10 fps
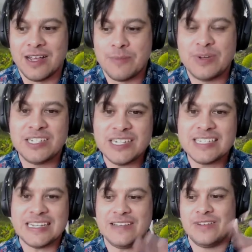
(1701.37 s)
but
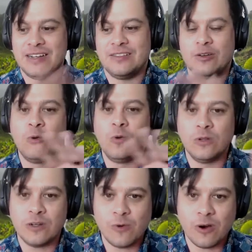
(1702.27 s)
just even in the
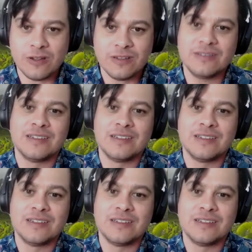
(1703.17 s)
hula world,